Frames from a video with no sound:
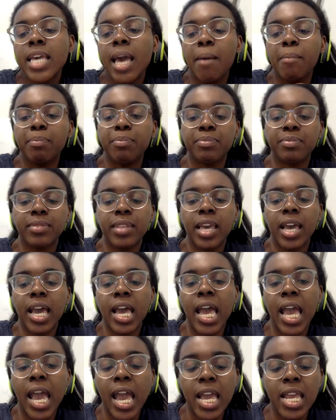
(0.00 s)
yeah,
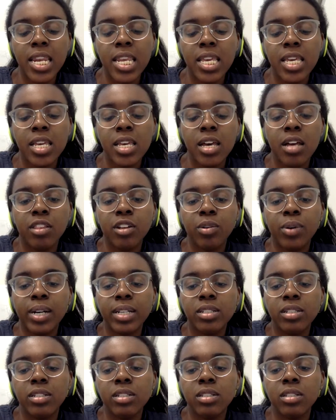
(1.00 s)
any other
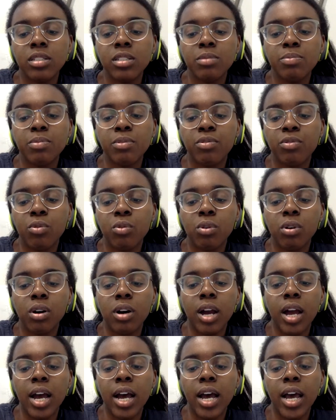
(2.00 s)
questions
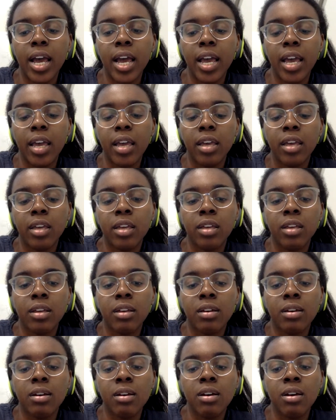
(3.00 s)
before I
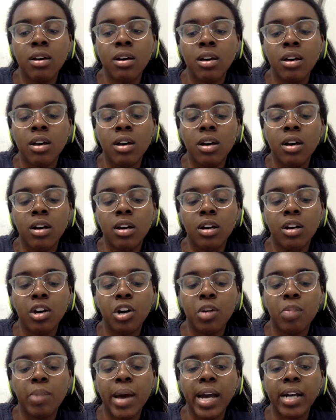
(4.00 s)

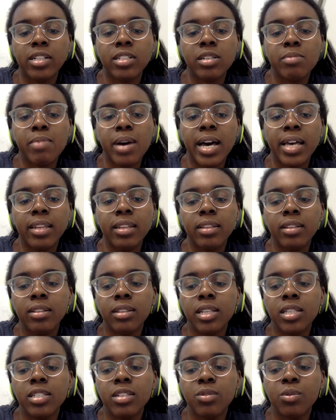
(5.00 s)
go back to my
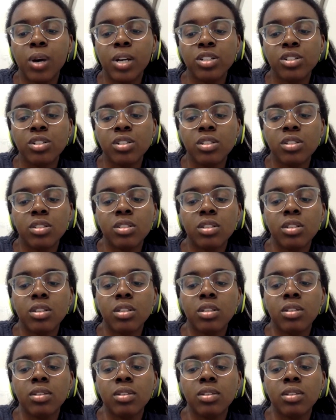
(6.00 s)
list of questions?